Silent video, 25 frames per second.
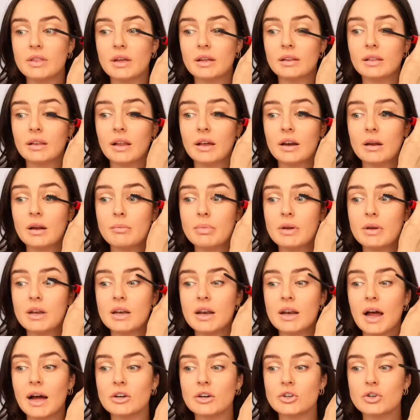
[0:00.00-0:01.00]
then let it be
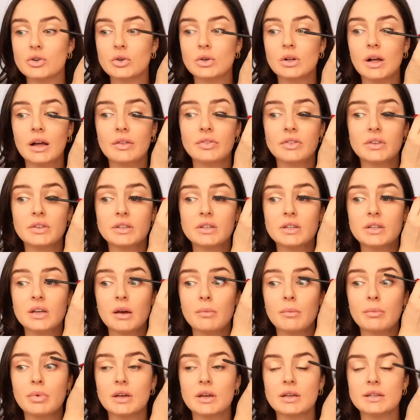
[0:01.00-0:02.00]
natural at the
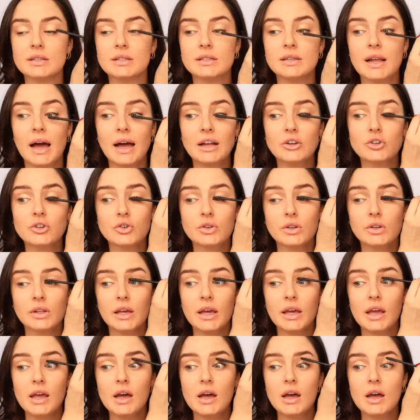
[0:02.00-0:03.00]
tip because
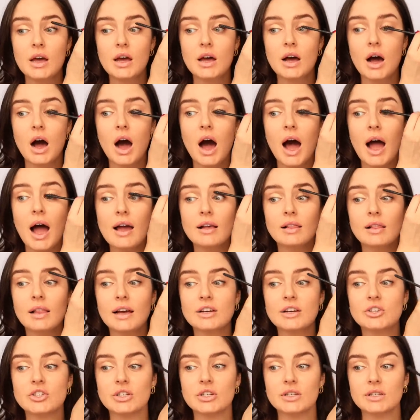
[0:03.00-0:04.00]
naturally
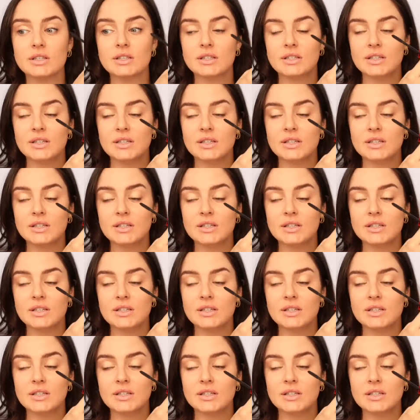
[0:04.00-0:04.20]
eyelashes